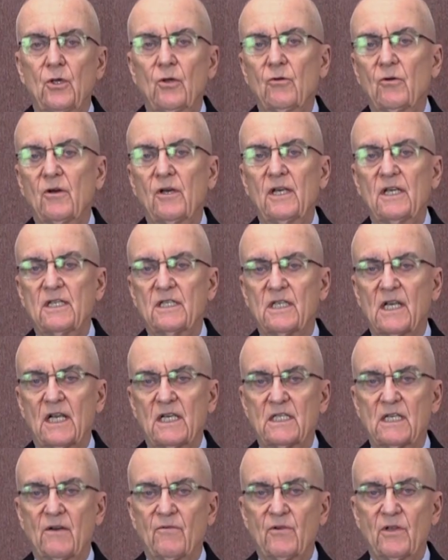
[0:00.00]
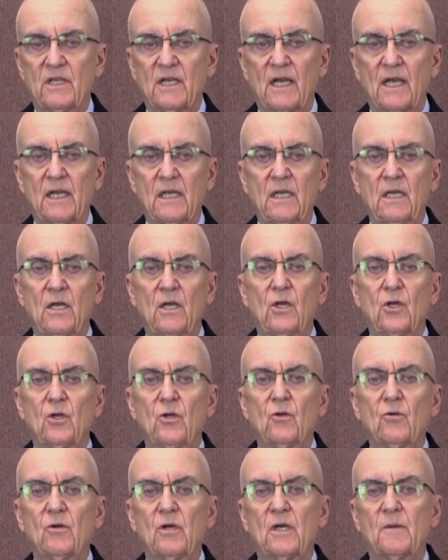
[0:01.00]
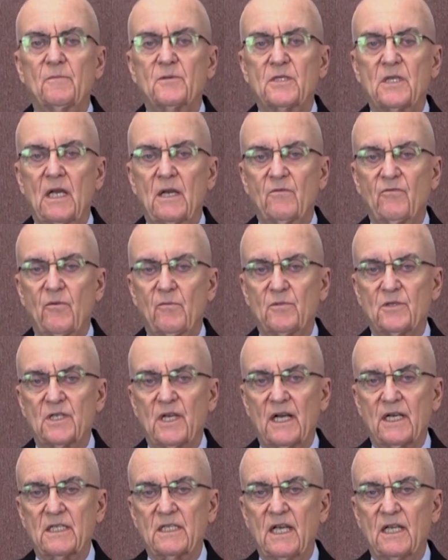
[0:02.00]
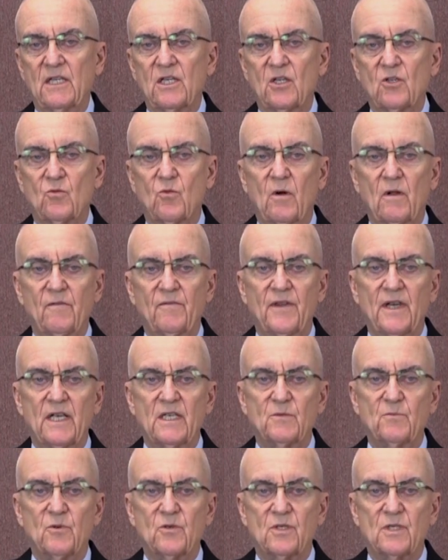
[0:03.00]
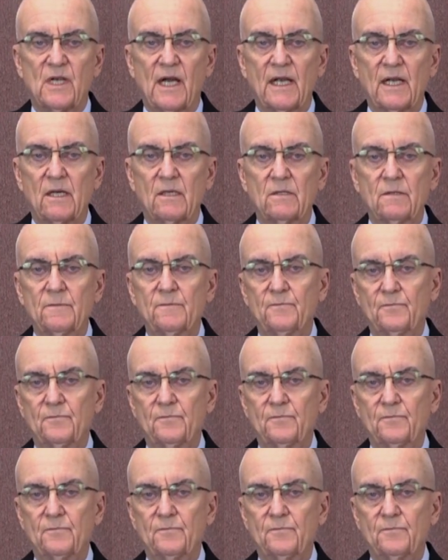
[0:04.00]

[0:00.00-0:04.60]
You don't need sex every day. You can abstain from sex 8 to 12 days per cycle.